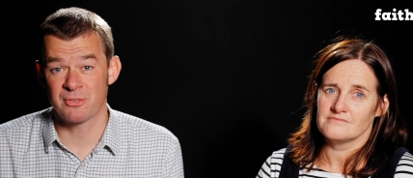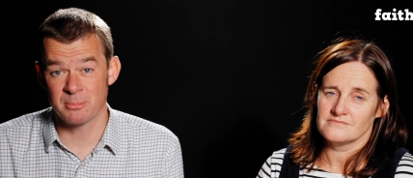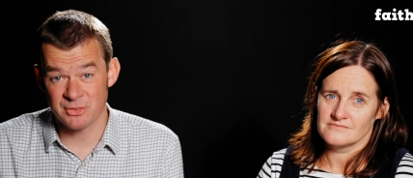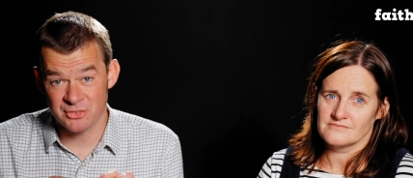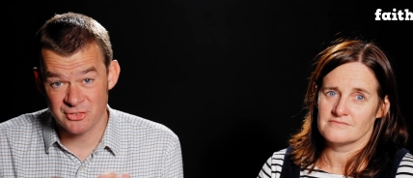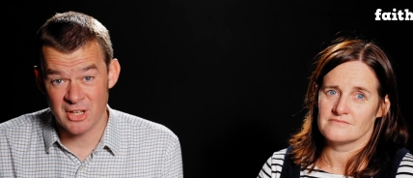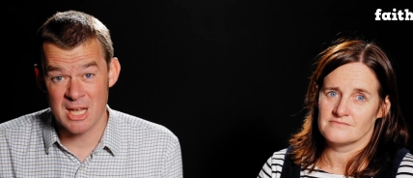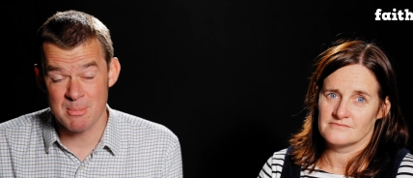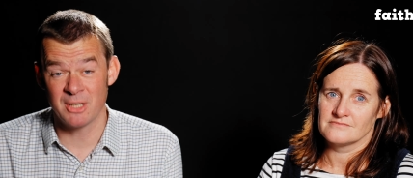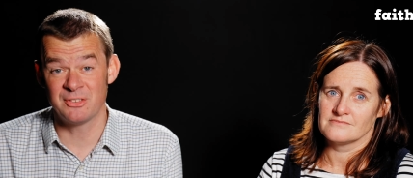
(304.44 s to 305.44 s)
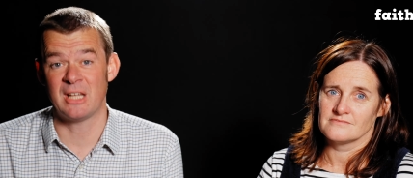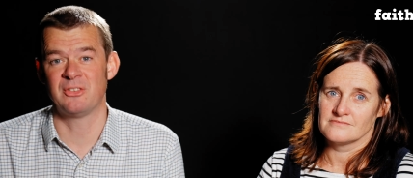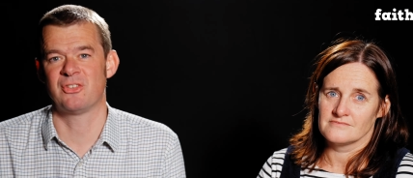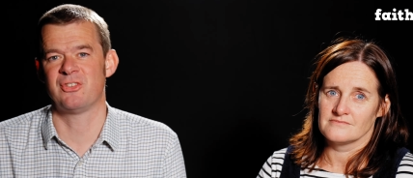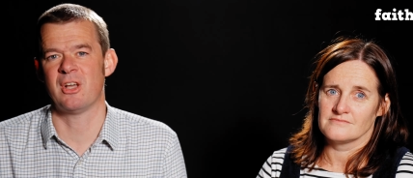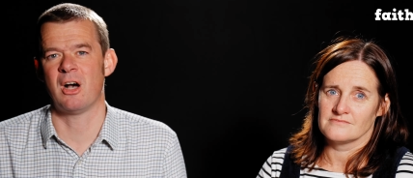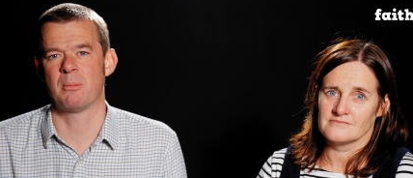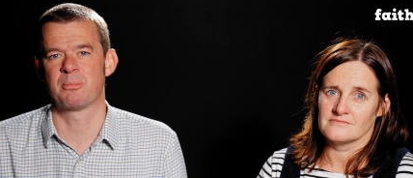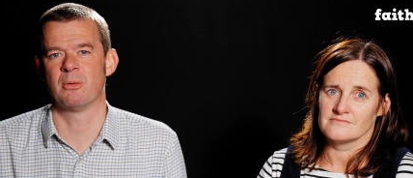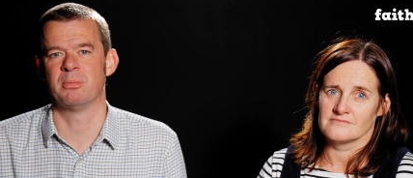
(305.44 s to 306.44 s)
Speaker 1: from the same identity
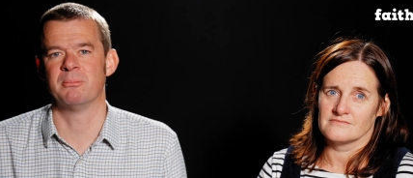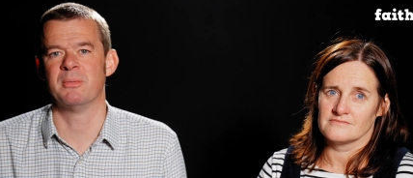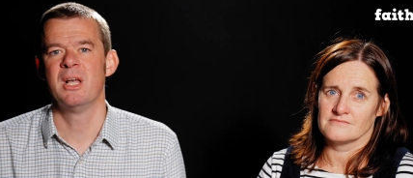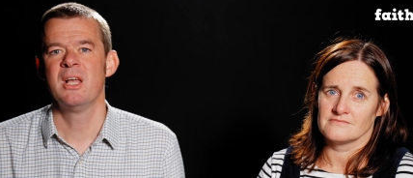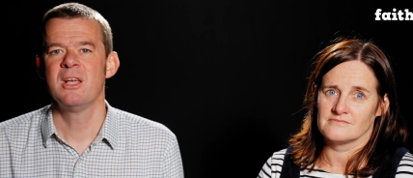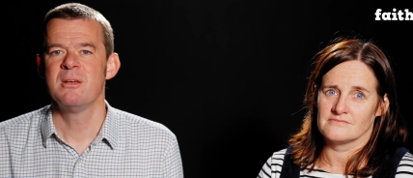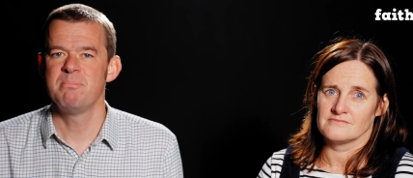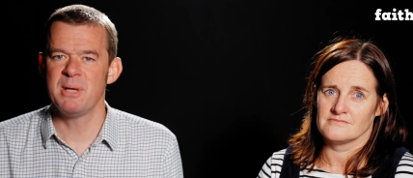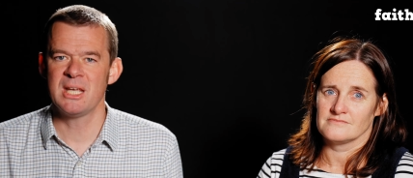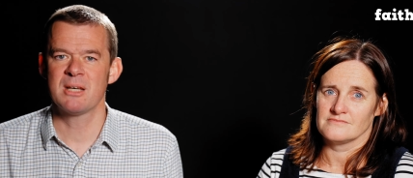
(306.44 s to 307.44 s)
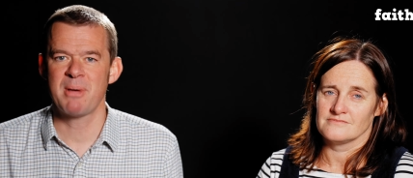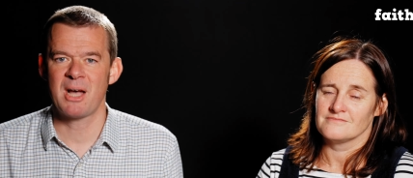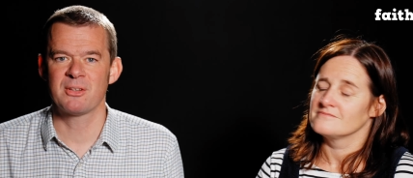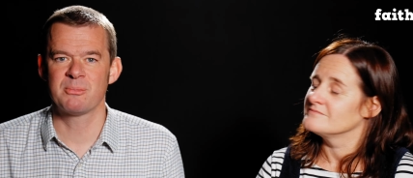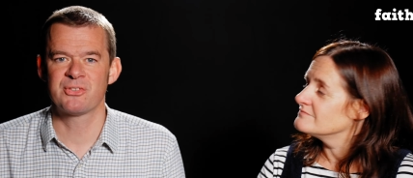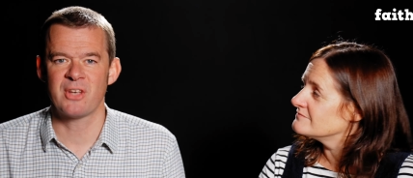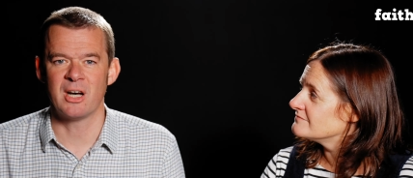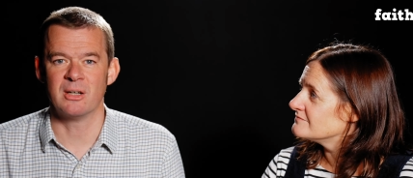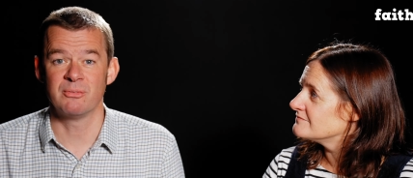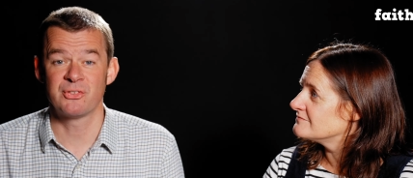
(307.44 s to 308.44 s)
heart problem being about
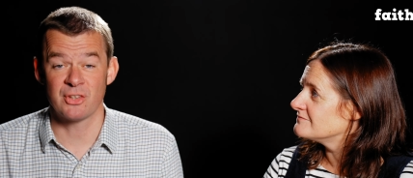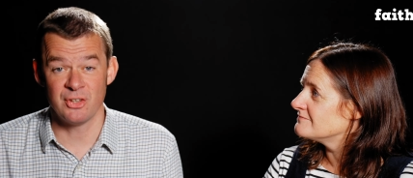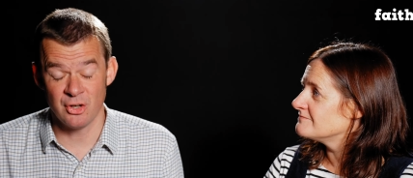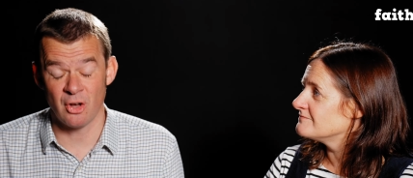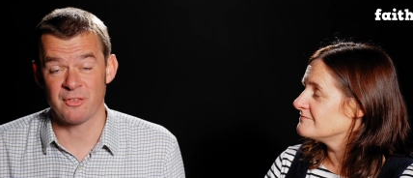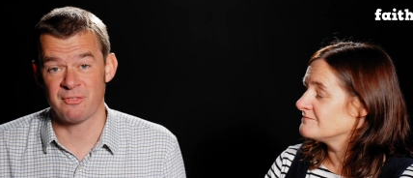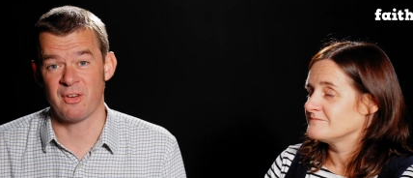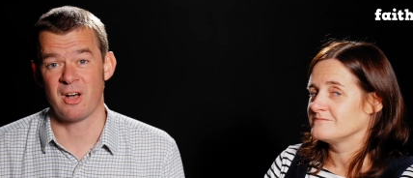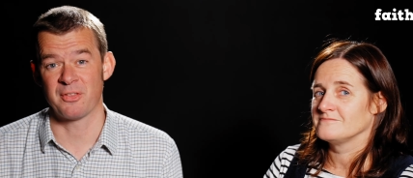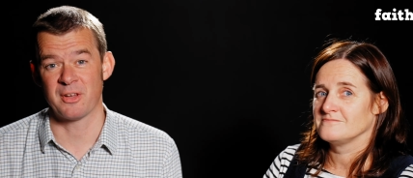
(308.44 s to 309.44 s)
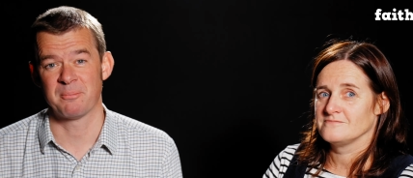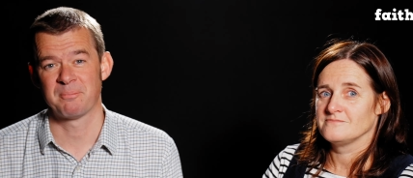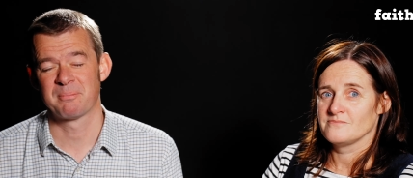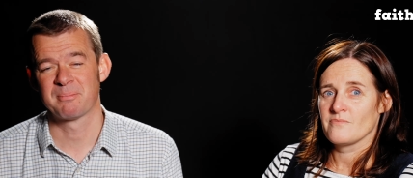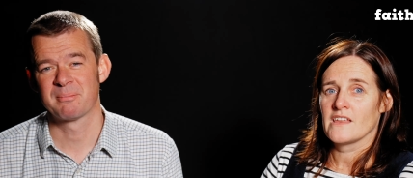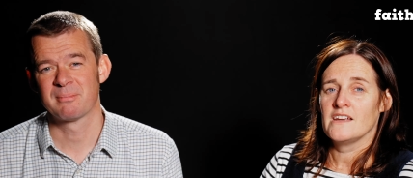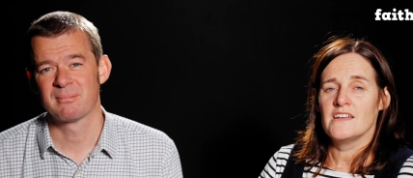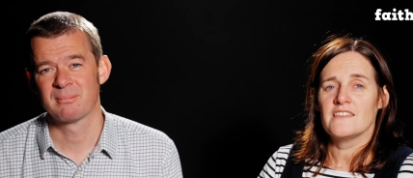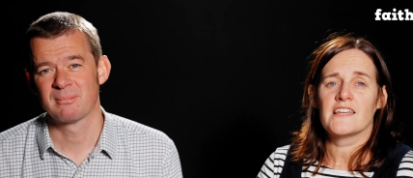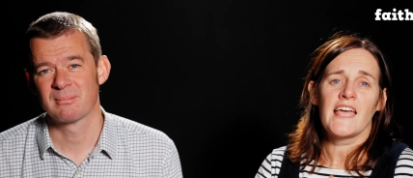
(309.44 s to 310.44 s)
themselves, not the Father.
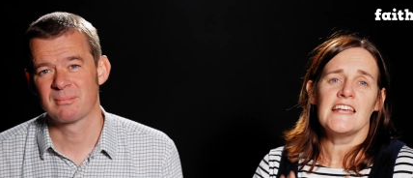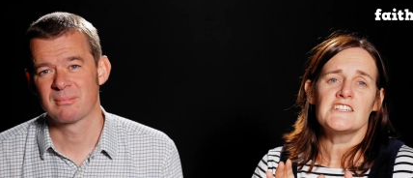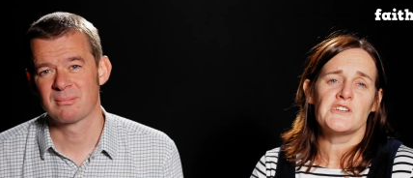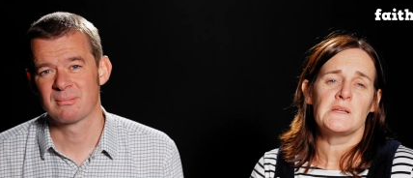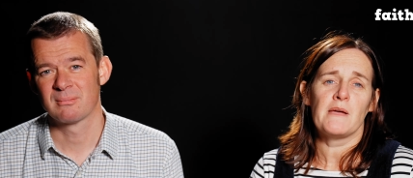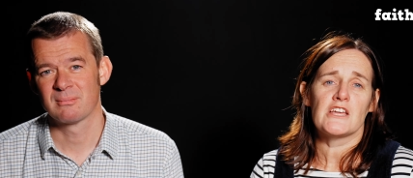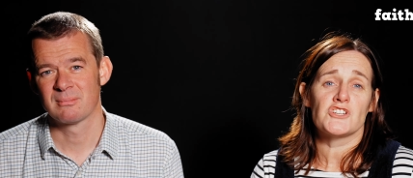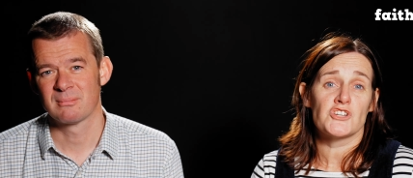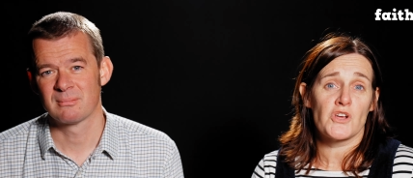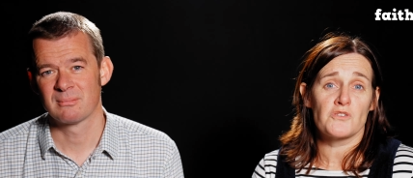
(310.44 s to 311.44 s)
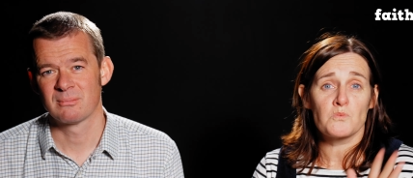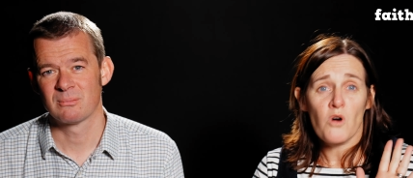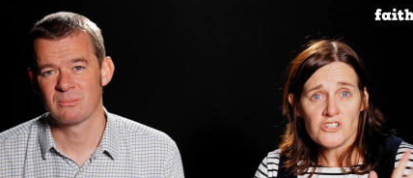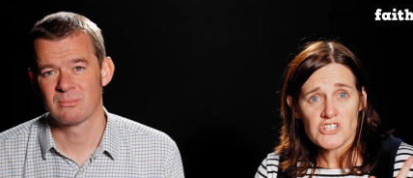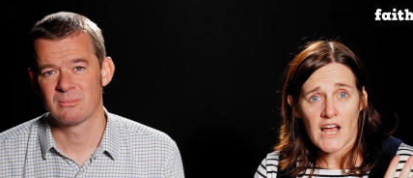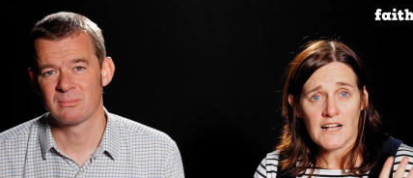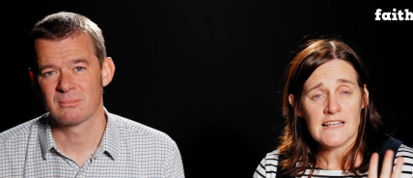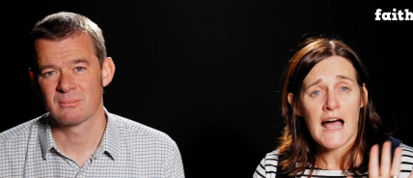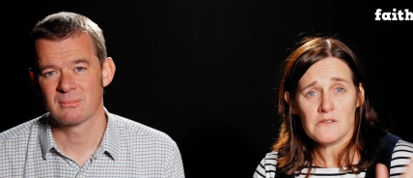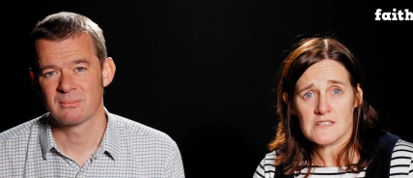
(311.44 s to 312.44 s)
Speaker 2: The case study picture shows one
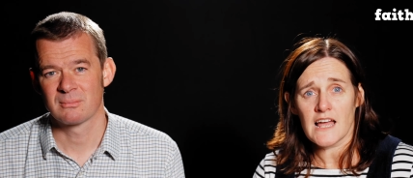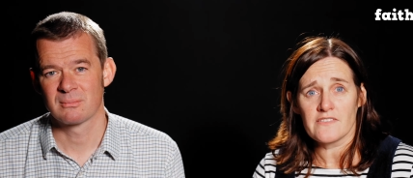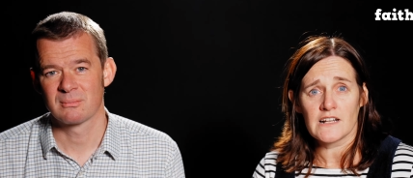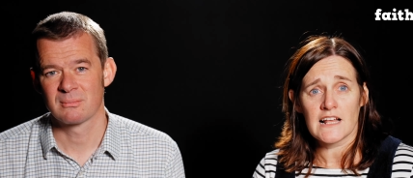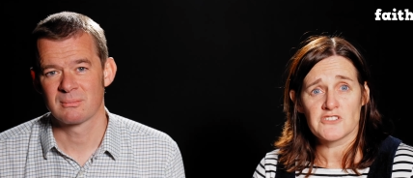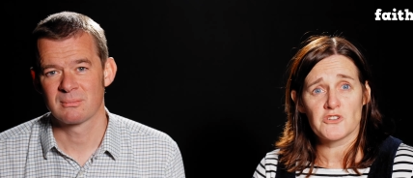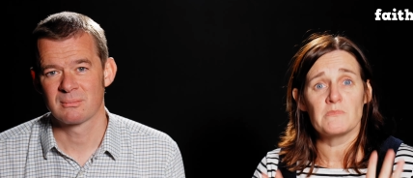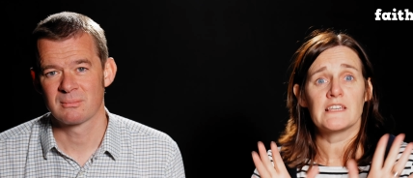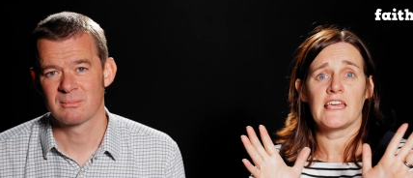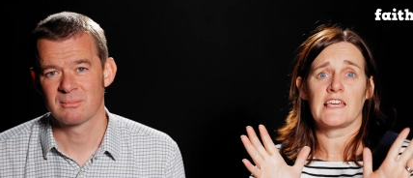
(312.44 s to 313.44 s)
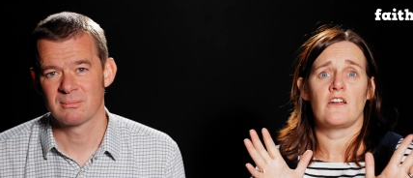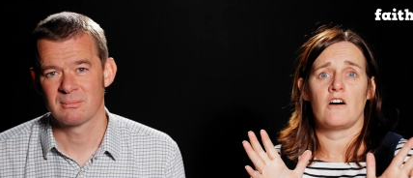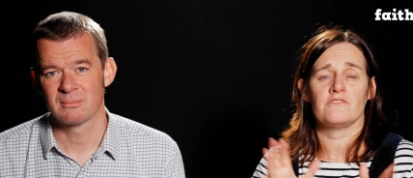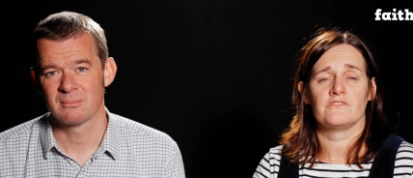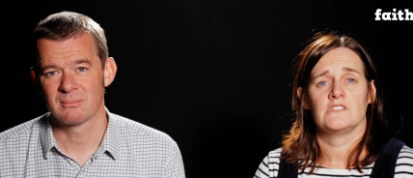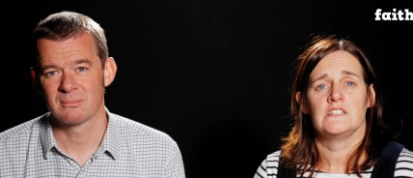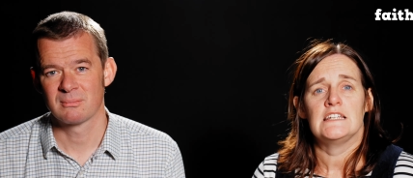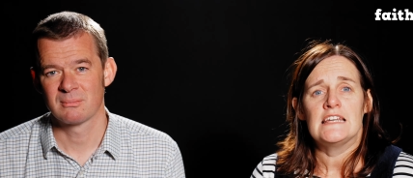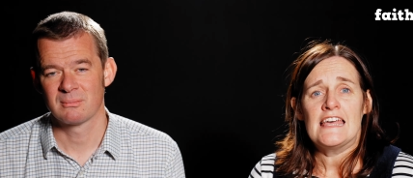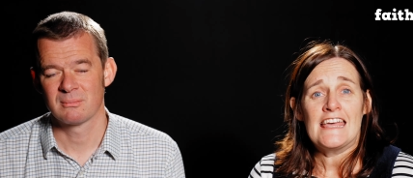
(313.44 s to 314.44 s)
child outside the classroom kicking off.
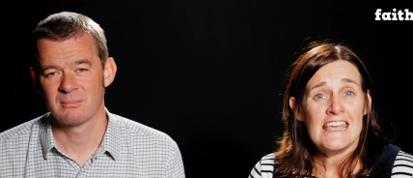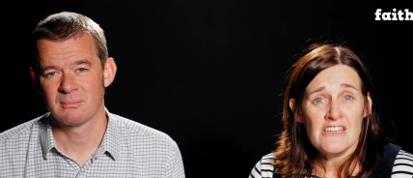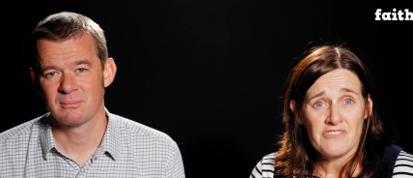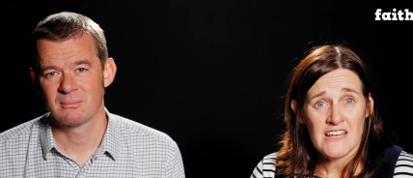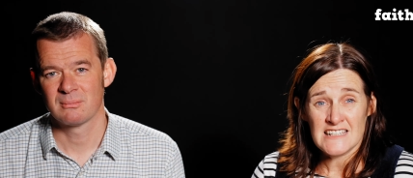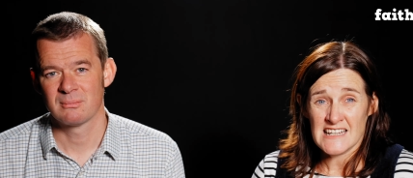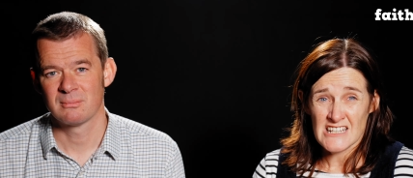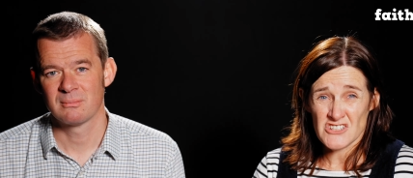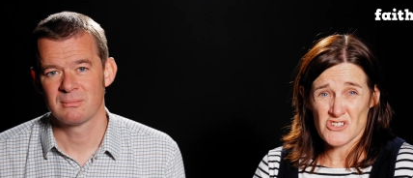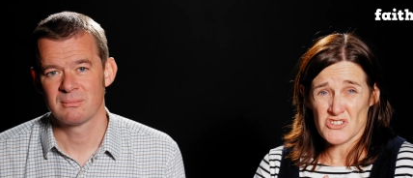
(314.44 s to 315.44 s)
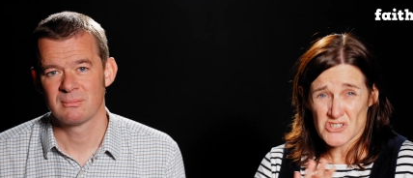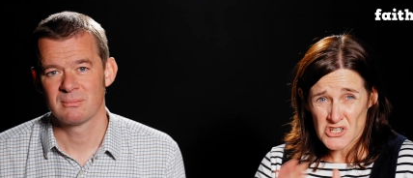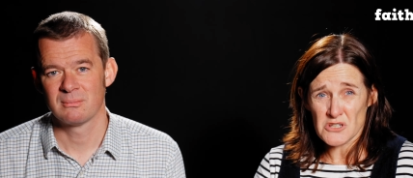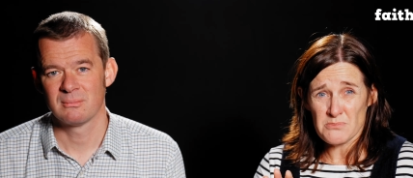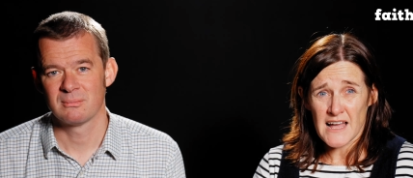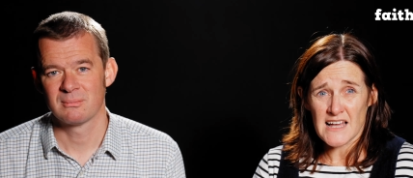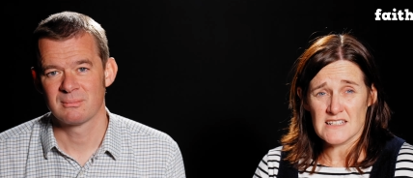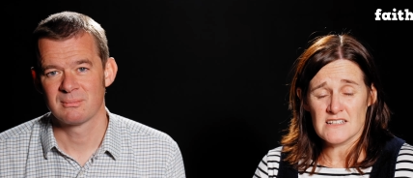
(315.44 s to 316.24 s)
He fears he's just too bad.